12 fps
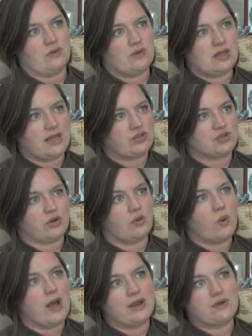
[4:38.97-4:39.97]
electrical
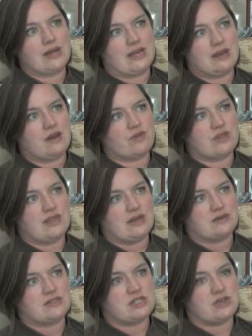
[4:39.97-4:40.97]
wiring and everything
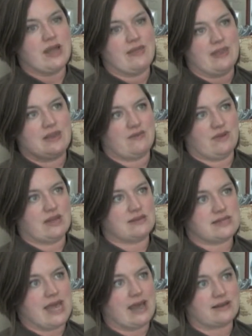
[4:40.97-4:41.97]
else too, and then giving
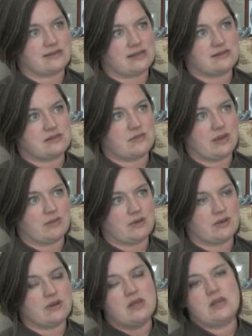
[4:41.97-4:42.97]
us access to be able
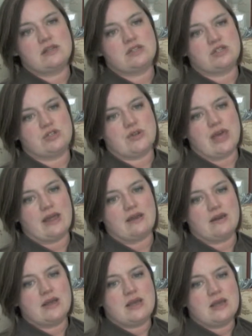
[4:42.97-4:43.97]
to do that.
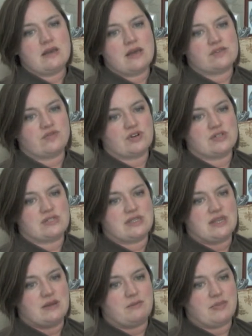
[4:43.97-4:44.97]
As far as
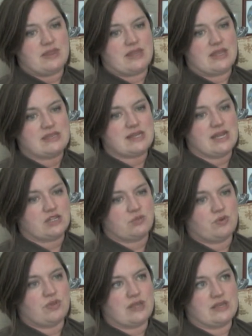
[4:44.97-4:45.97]
but the
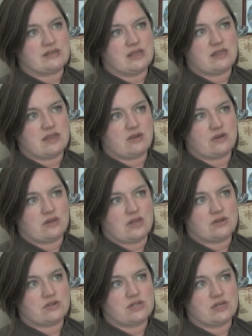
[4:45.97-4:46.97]
intangible things I think are
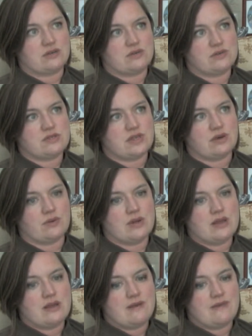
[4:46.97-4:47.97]
there too. So
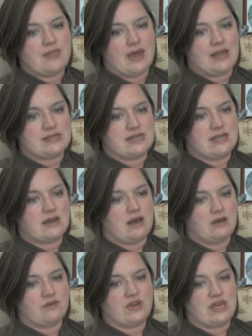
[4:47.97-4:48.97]
the idea
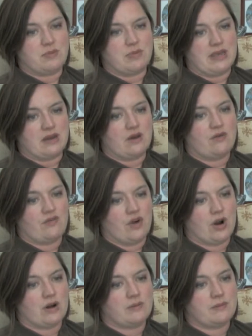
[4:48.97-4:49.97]
of keeping a
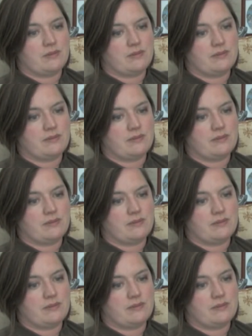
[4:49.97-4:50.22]
farm